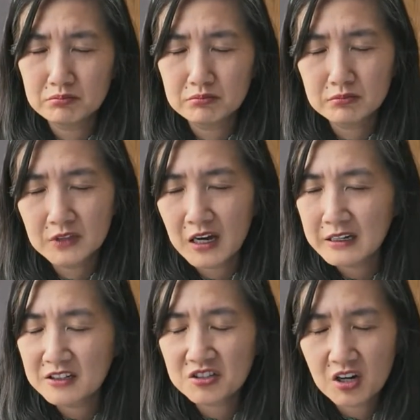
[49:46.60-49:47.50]
not
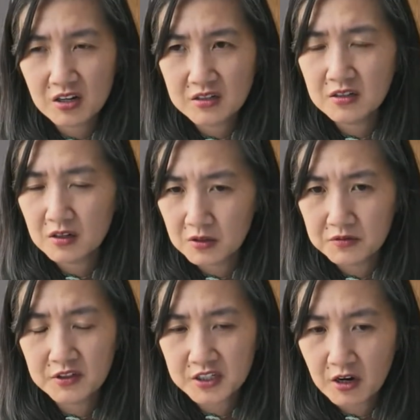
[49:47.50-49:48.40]
a ton
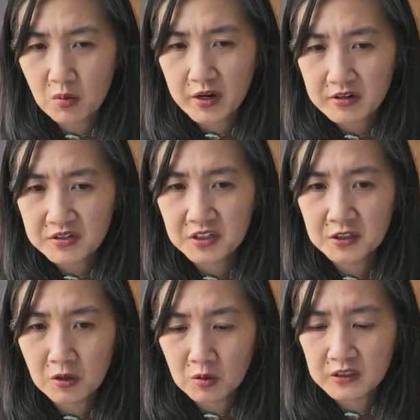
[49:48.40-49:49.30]
of tail wires, and
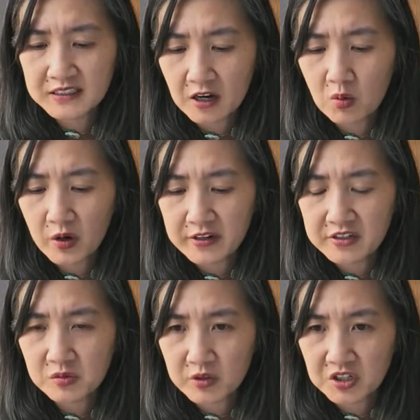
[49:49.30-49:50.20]
the only tail
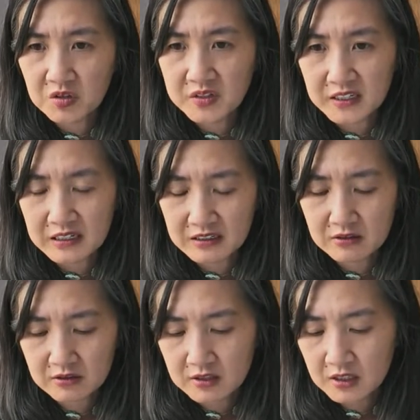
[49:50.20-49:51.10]
wires we're using it.
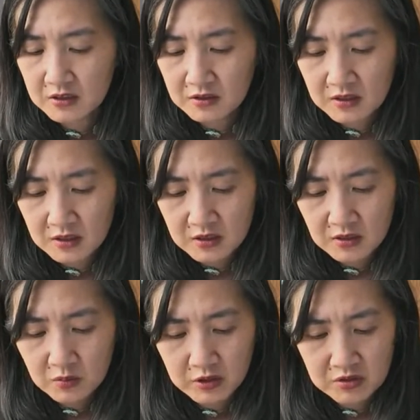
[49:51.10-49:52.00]

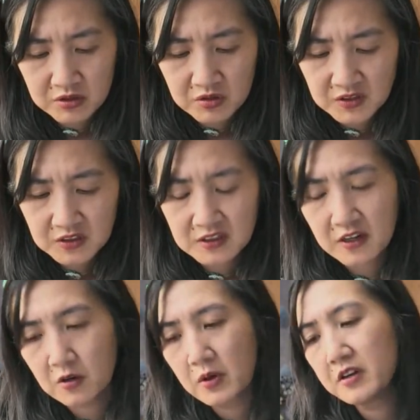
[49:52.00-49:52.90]
We are using the
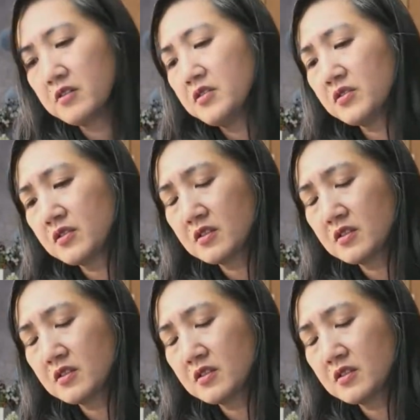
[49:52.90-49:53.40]
tail wires.